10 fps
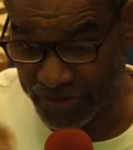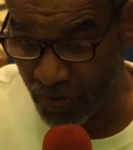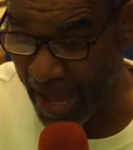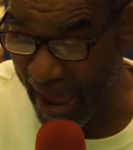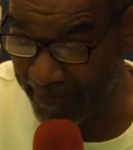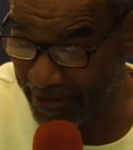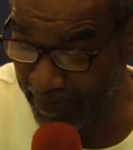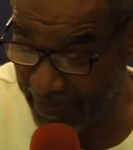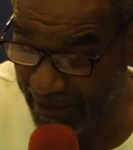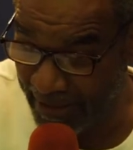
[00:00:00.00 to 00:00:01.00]
so happy
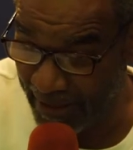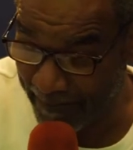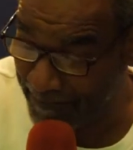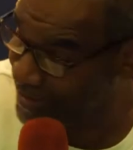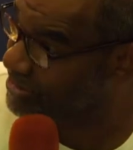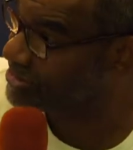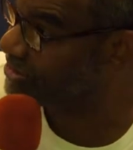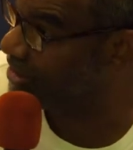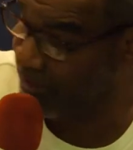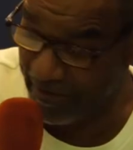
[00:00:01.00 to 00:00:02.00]
to be a
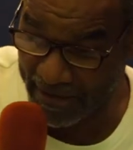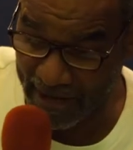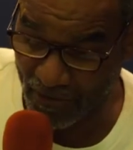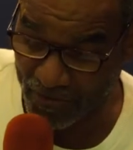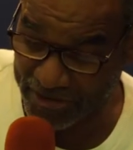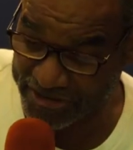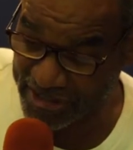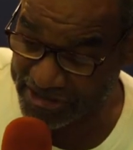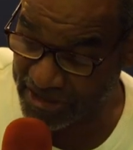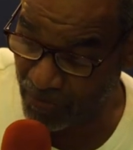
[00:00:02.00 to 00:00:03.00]
minister in that
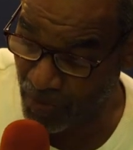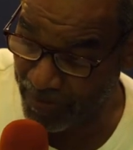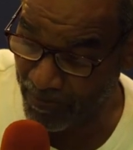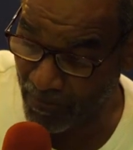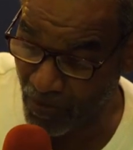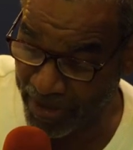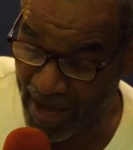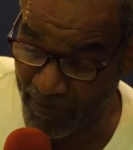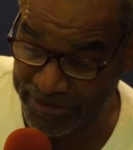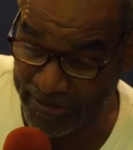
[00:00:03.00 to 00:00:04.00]
organization. And one
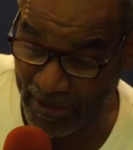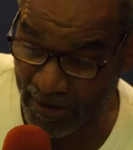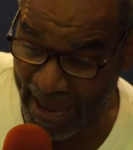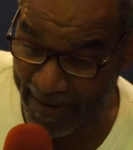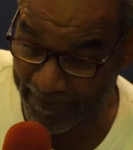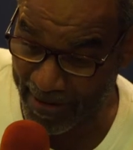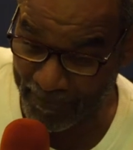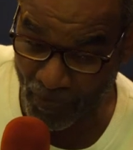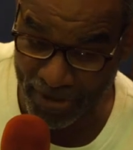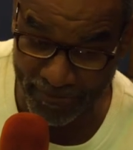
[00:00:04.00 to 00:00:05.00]
morning I was at my
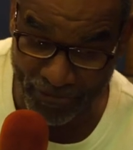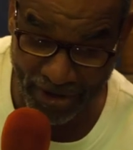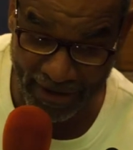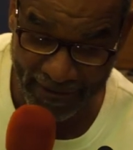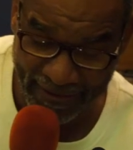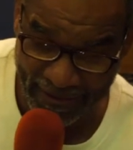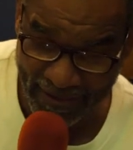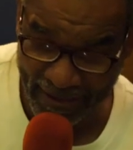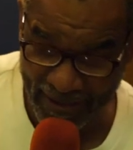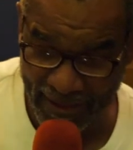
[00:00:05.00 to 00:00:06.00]
morning prayer,
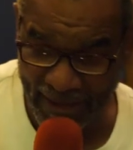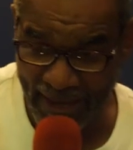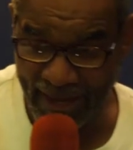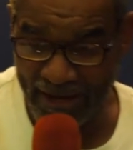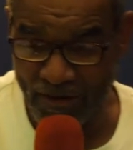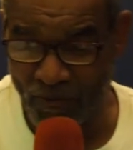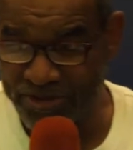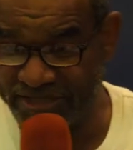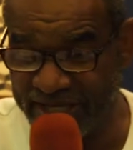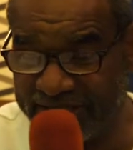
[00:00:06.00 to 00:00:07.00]
and the
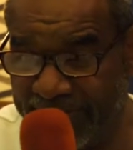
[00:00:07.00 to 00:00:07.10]
Lord said